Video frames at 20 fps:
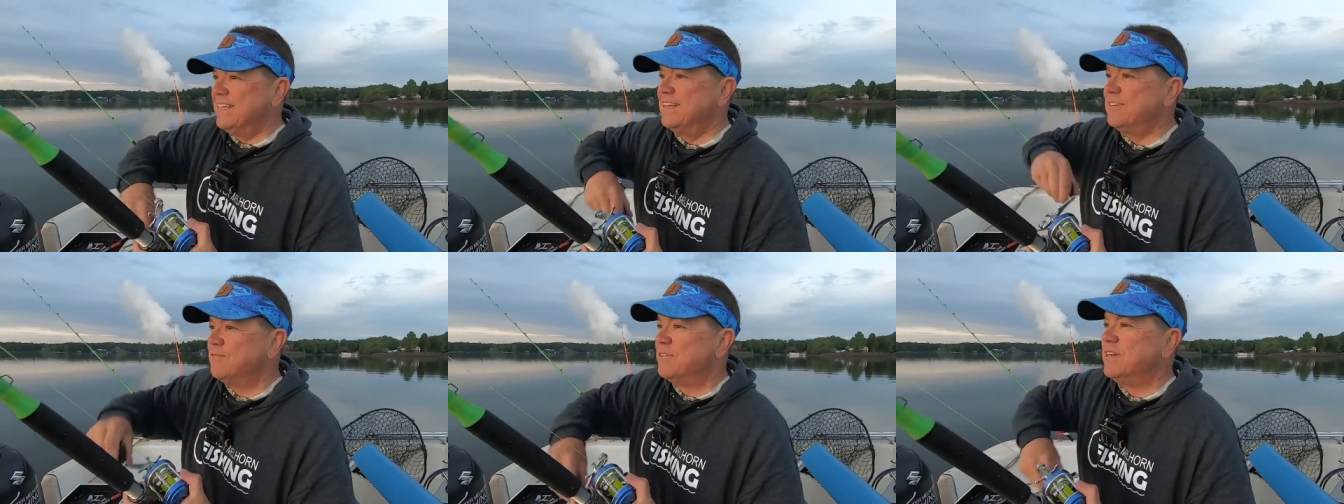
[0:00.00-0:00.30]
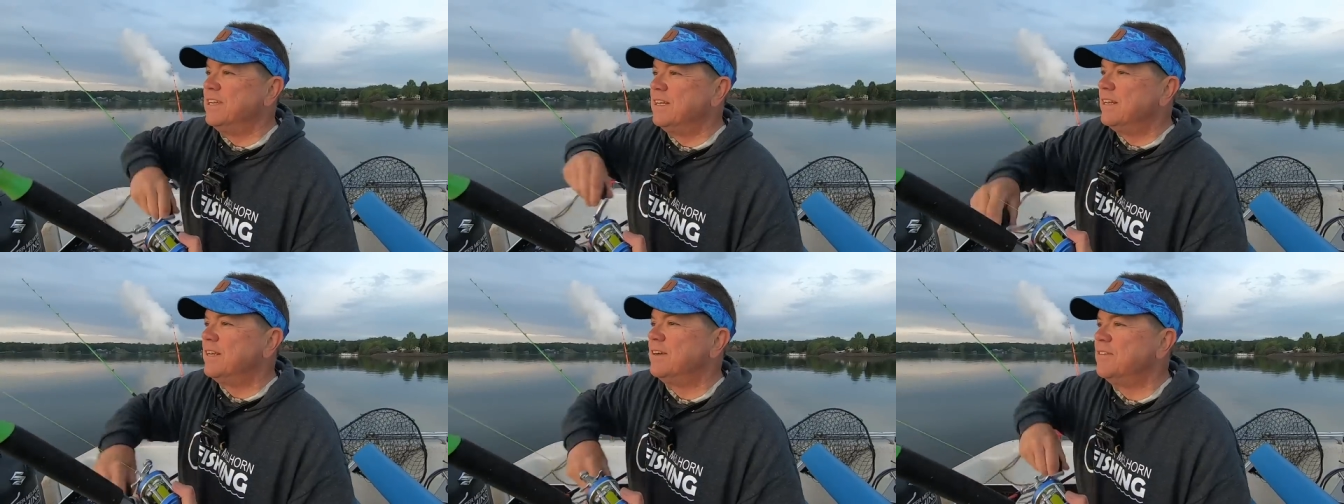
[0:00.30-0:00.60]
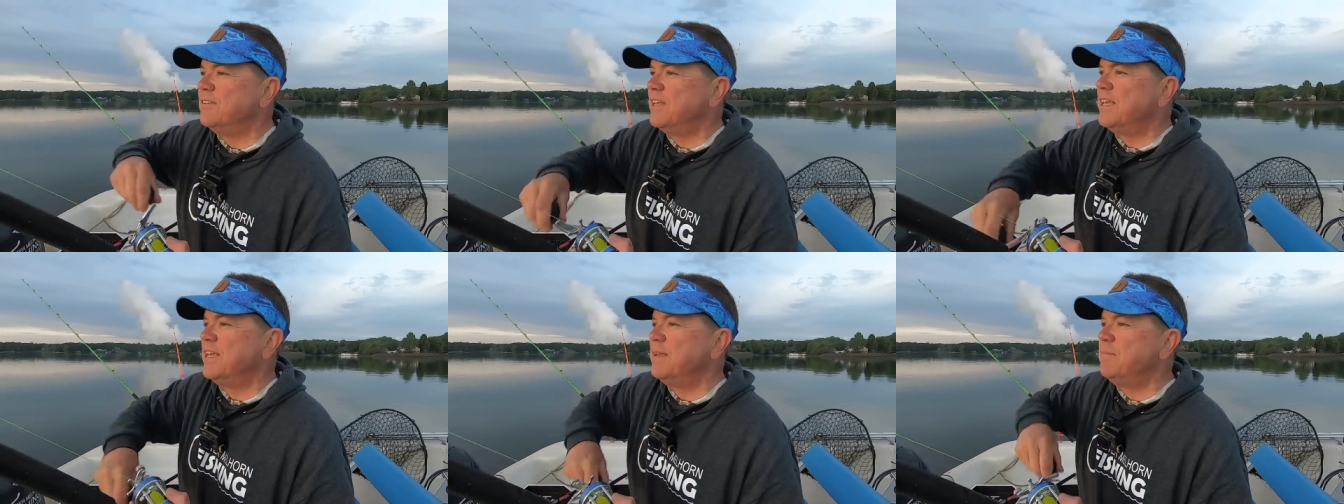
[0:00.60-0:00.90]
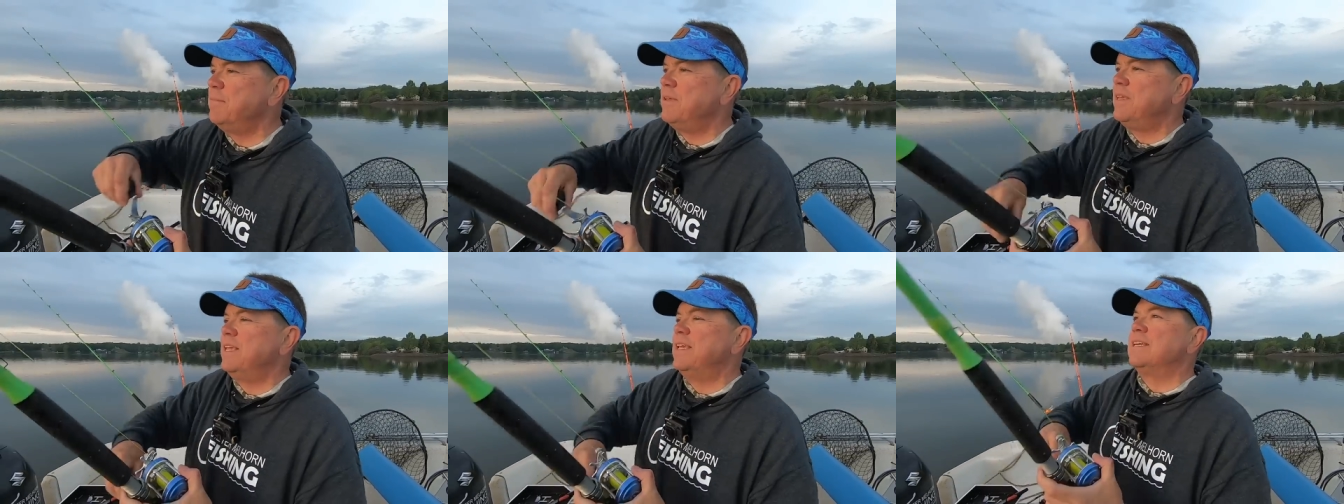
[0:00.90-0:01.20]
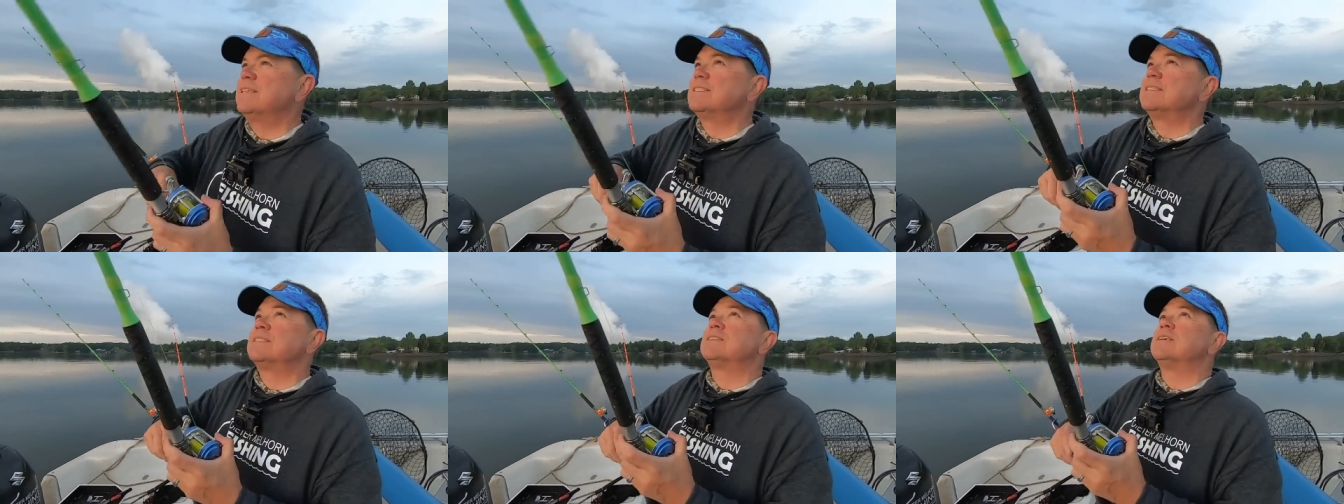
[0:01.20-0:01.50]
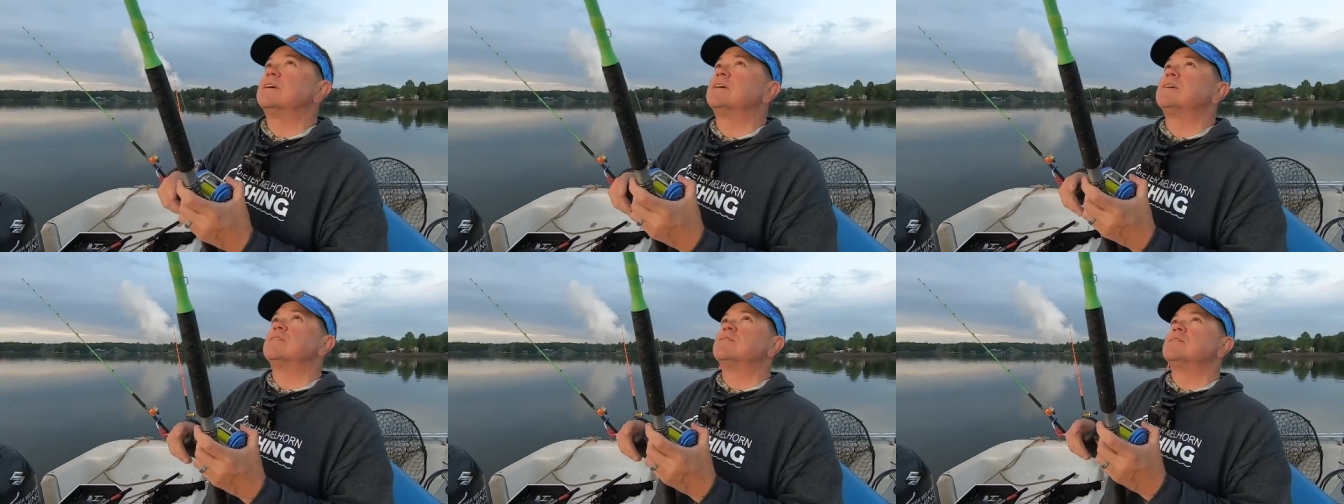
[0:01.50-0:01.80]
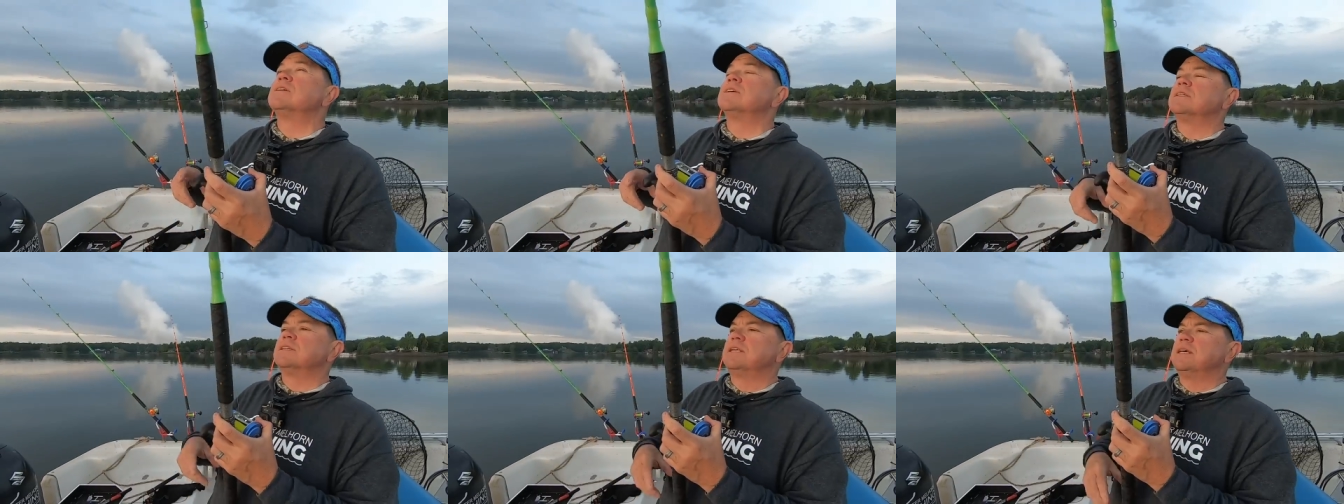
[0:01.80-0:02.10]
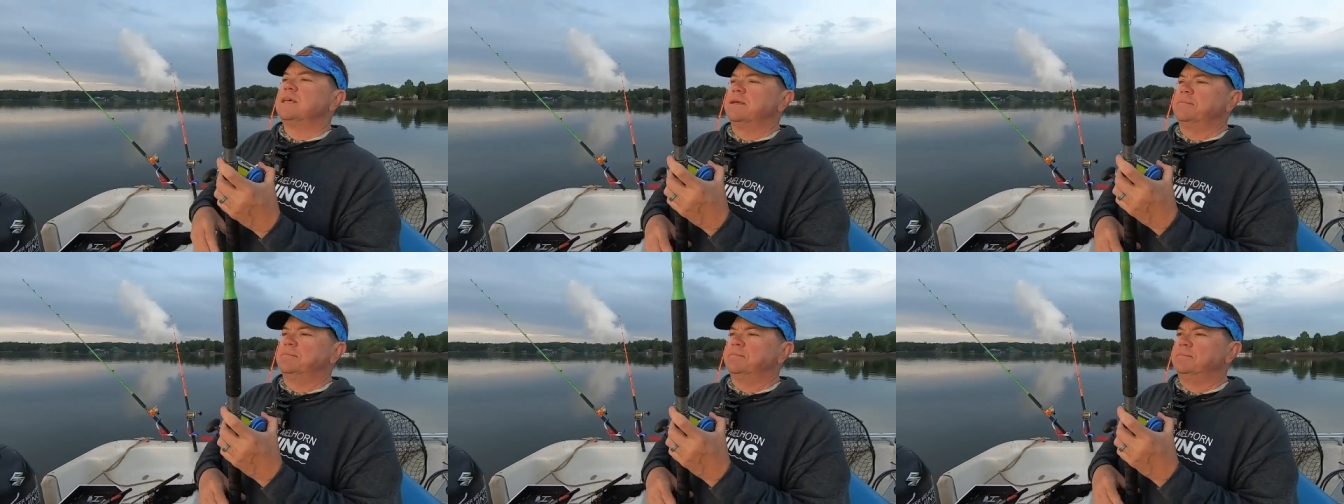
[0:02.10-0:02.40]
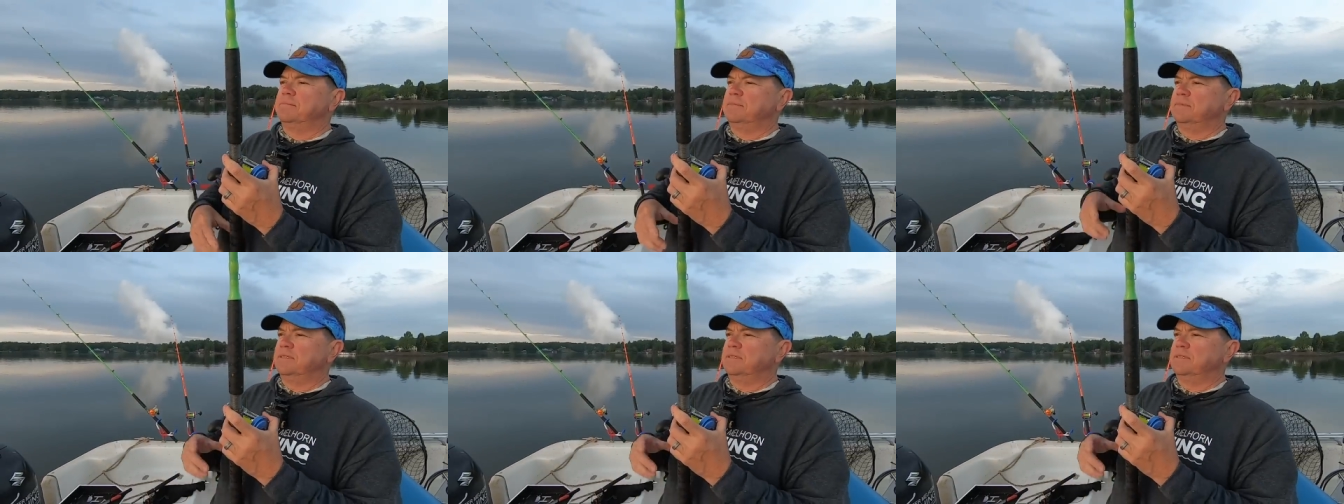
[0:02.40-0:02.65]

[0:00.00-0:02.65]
it. Reel on in. Yes, sir. Hooked up.